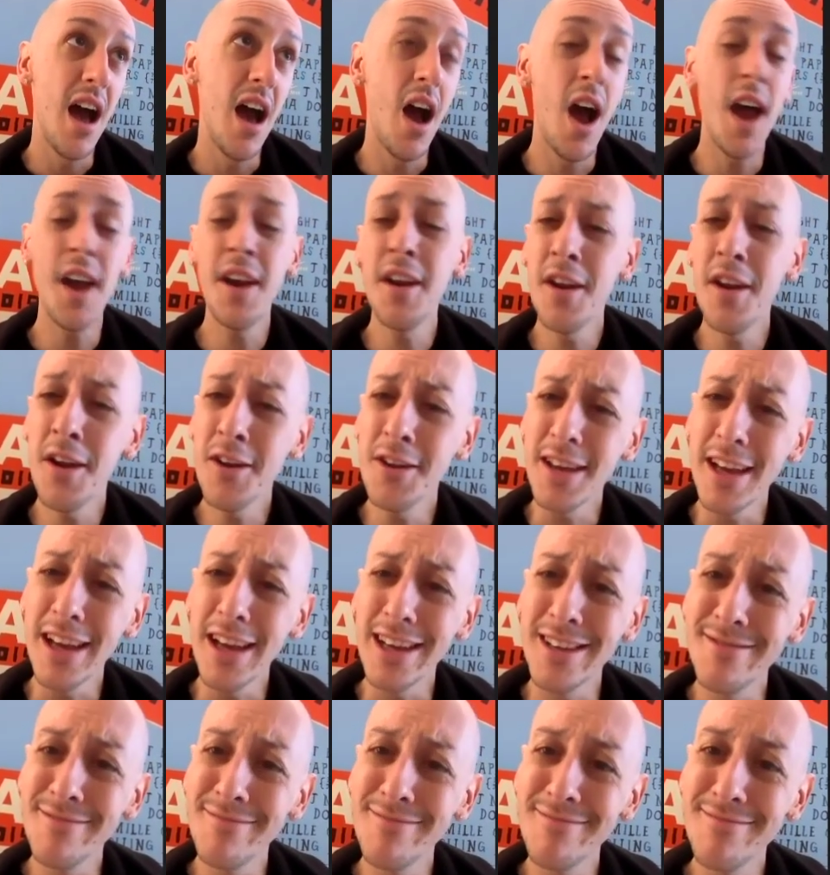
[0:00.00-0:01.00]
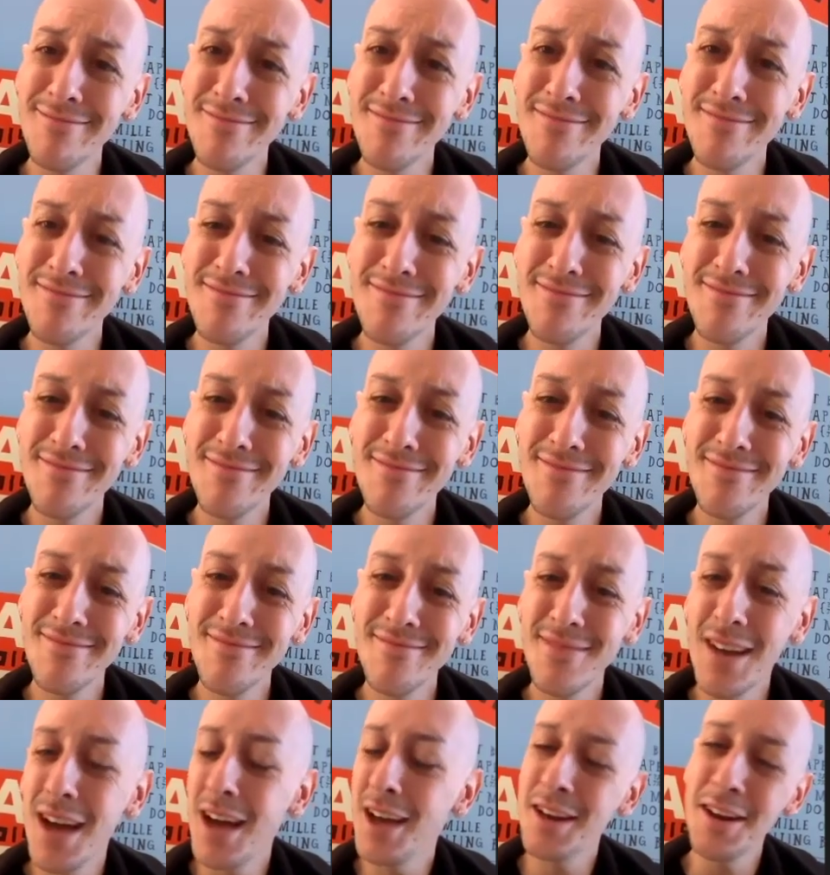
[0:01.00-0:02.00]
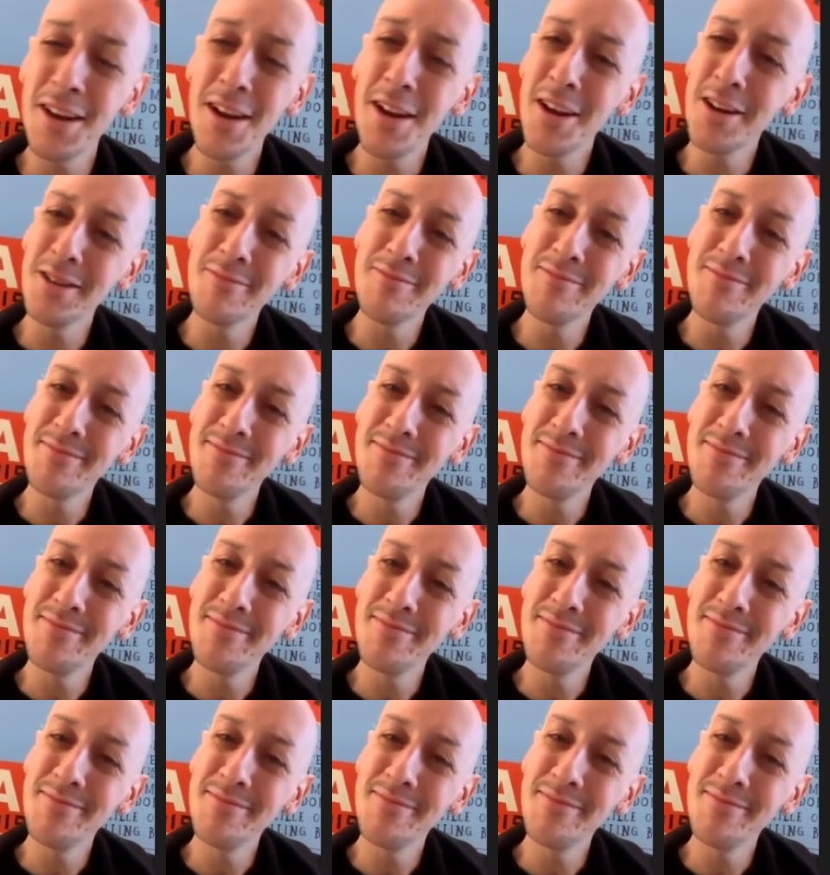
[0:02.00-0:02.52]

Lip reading: I don't know yet. I don't know.